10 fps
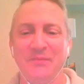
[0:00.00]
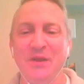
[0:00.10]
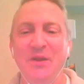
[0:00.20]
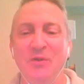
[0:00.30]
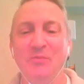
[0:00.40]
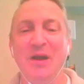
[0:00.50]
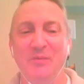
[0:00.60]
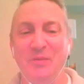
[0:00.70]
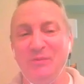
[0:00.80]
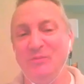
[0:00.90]
Well,
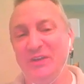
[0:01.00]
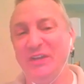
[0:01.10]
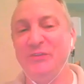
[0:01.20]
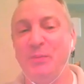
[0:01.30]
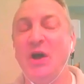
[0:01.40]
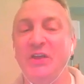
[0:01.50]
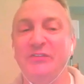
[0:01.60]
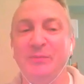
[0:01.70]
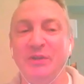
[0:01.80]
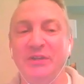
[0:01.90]
but what is
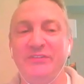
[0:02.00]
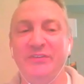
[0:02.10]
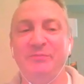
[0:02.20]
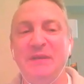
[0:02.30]
possible is if people